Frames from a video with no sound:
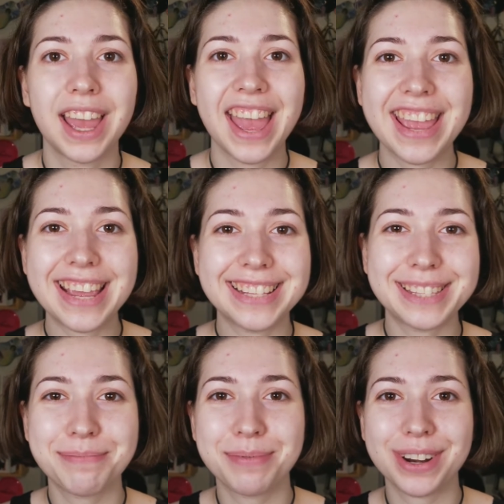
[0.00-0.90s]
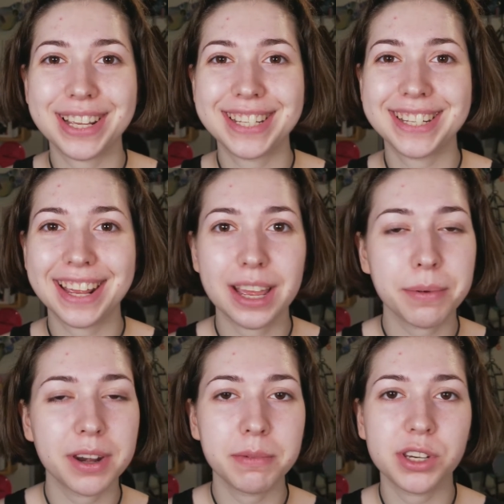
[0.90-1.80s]
Hey, it's Bree. Today I'm
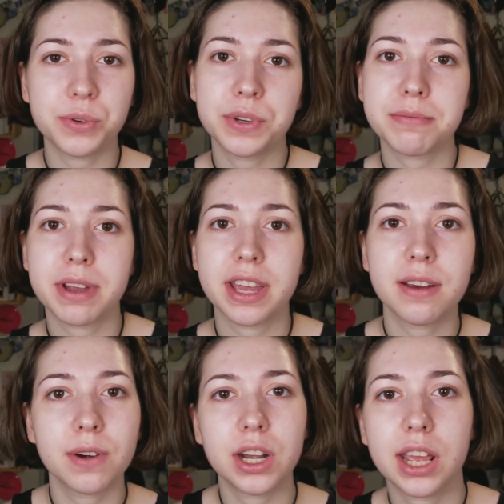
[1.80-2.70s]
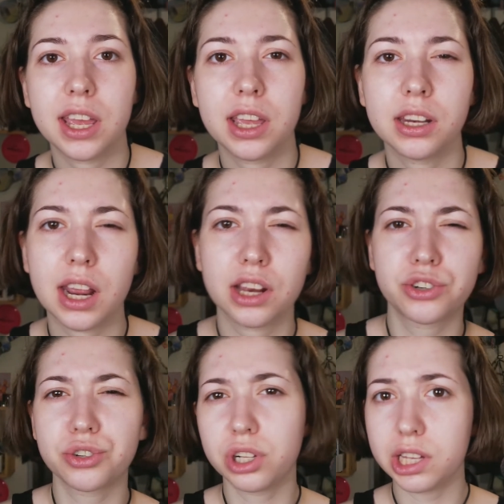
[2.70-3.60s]
going to be doing my everyday
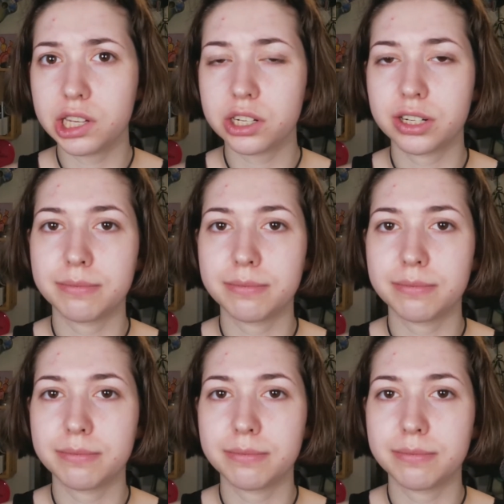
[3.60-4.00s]
natural-ish